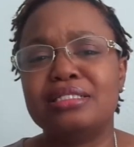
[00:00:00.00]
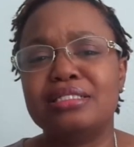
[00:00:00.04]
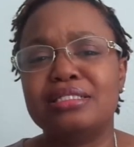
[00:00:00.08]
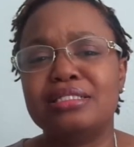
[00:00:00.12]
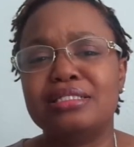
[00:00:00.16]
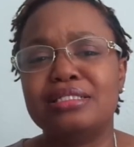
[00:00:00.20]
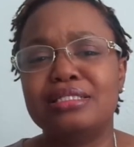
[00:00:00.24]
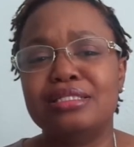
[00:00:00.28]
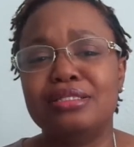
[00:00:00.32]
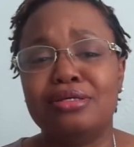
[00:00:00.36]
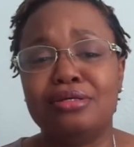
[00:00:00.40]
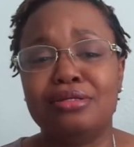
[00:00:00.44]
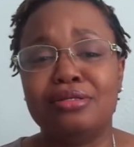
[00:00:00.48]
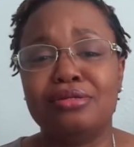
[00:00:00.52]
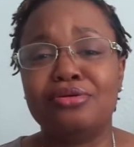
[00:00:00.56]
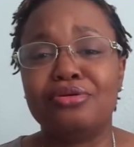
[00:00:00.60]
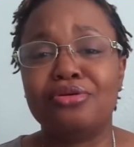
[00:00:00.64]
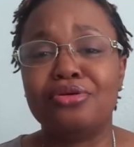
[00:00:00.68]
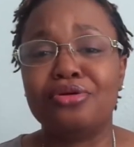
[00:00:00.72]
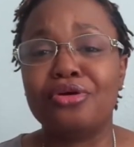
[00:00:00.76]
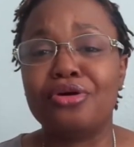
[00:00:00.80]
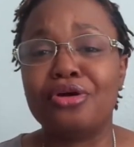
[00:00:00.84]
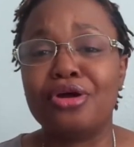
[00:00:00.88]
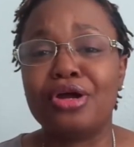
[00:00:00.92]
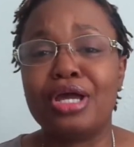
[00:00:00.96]
The little
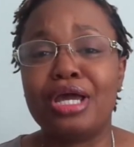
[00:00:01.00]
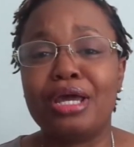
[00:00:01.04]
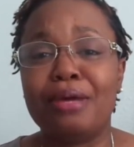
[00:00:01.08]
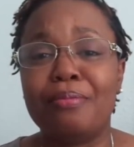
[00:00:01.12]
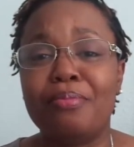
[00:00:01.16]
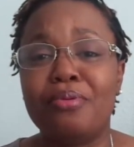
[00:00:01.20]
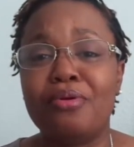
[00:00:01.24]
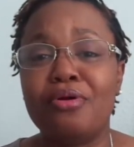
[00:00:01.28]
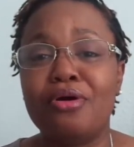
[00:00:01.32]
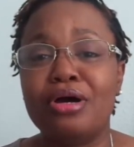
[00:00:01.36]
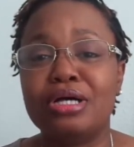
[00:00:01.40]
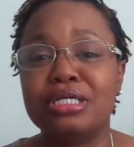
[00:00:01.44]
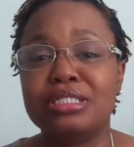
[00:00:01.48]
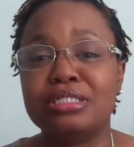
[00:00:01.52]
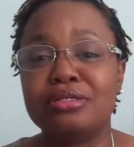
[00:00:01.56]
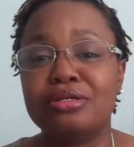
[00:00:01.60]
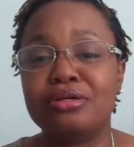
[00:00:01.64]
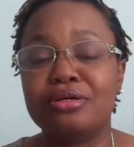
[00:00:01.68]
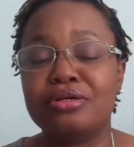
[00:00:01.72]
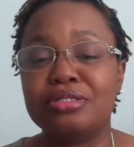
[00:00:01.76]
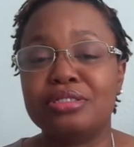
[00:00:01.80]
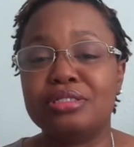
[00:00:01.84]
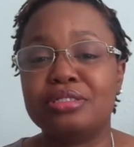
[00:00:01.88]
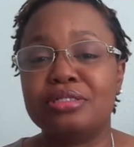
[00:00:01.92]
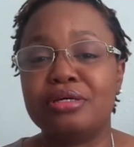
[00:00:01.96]
girl had poisoned
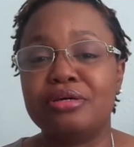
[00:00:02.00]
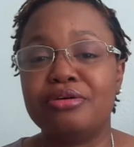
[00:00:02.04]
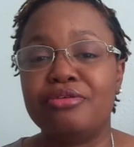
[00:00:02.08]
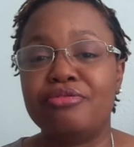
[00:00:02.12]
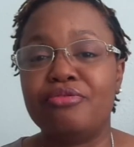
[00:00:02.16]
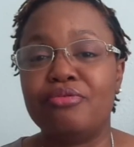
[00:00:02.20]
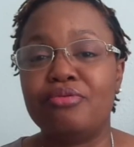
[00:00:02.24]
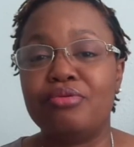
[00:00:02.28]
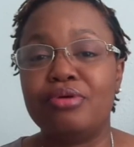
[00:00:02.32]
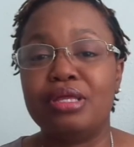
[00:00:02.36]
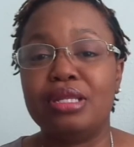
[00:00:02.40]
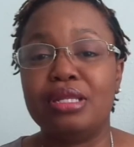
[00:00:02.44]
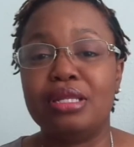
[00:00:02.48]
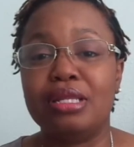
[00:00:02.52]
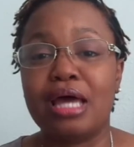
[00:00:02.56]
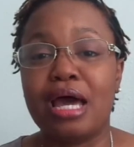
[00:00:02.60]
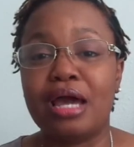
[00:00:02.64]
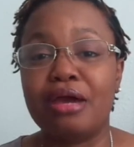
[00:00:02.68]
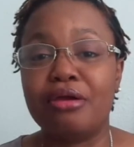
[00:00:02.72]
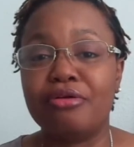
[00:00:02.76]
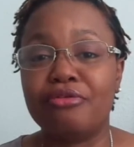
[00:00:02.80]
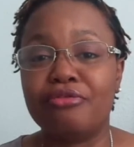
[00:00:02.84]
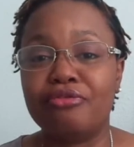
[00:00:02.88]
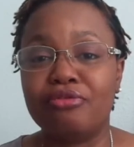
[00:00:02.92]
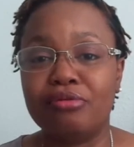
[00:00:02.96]
herself with
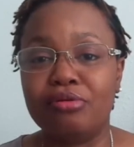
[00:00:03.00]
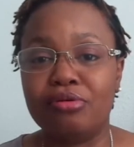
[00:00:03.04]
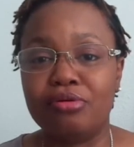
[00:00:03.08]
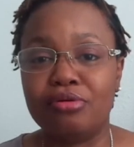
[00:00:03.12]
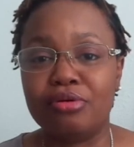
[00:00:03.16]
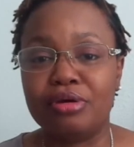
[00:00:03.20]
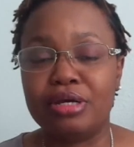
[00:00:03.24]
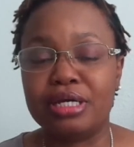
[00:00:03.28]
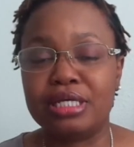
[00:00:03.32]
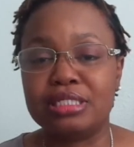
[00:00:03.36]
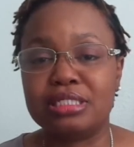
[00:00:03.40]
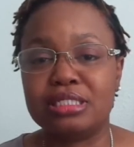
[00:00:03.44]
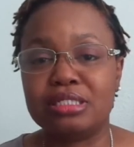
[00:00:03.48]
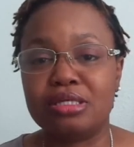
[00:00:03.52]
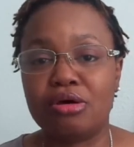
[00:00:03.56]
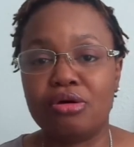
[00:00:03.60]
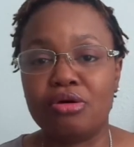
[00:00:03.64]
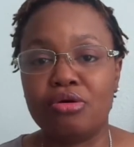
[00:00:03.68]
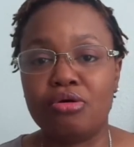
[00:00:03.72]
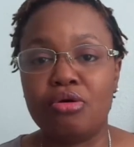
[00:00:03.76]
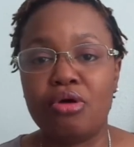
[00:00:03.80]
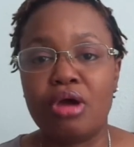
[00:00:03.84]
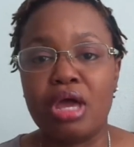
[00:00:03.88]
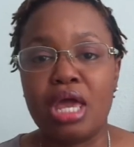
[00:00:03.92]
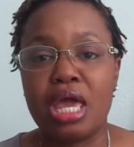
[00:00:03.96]
lighter fluid, so